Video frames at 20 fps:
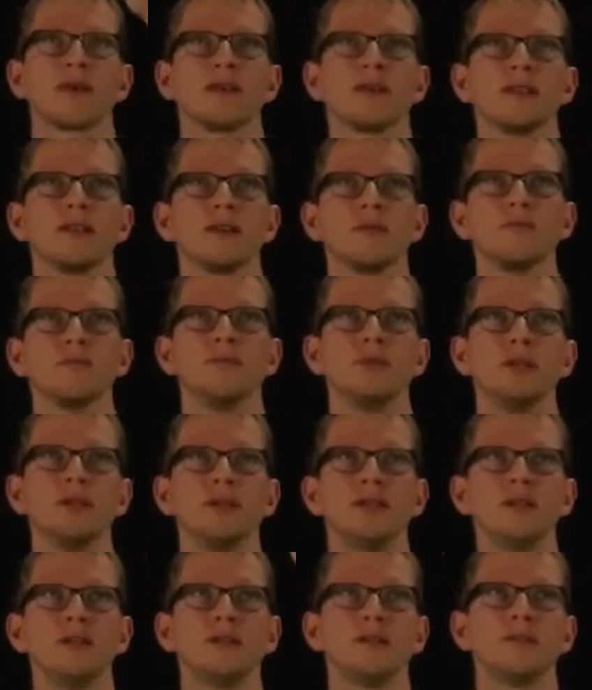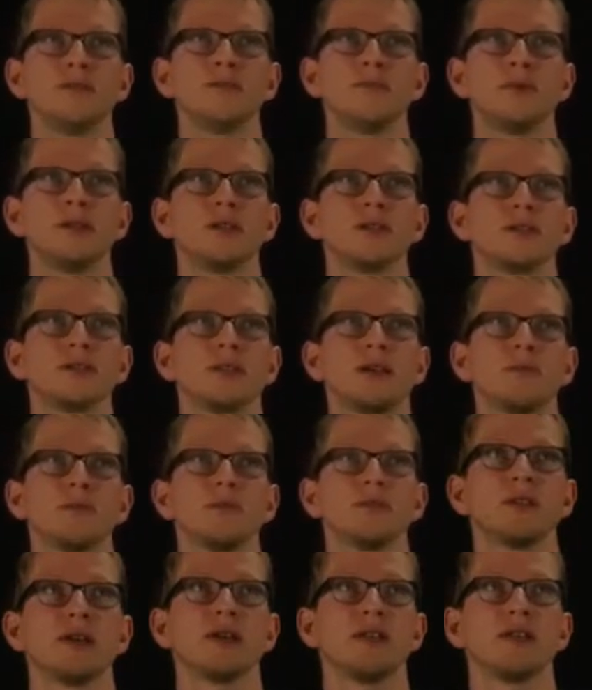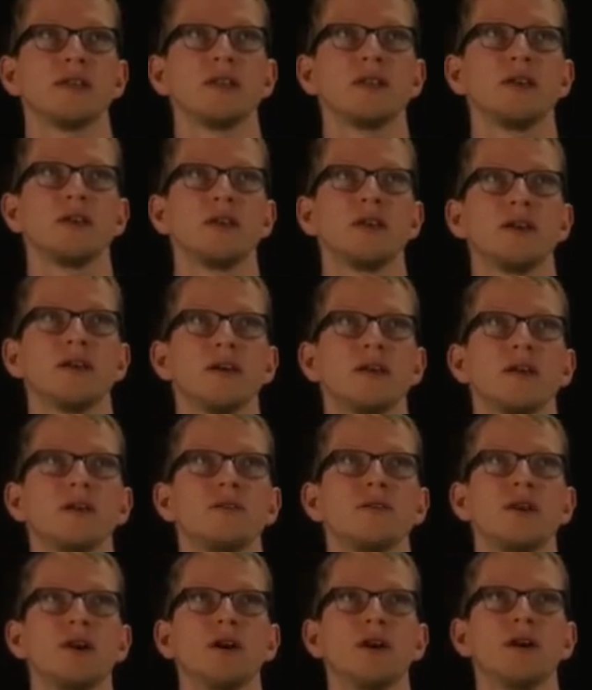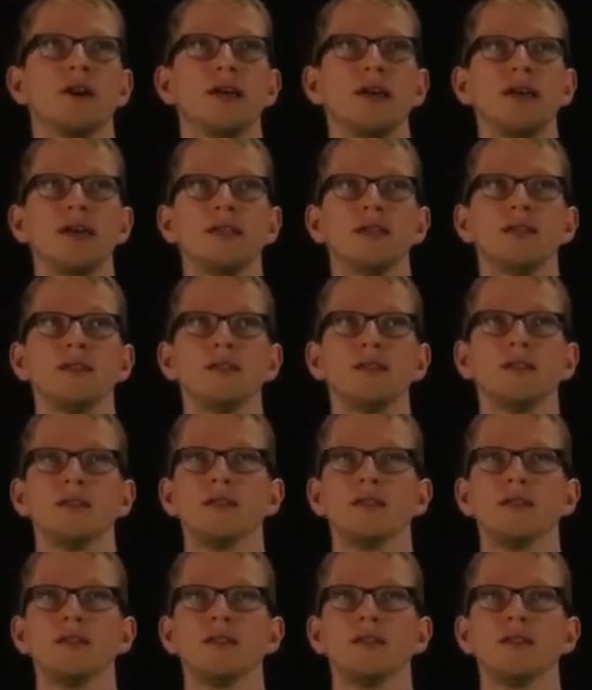Let B be a subset of Rn.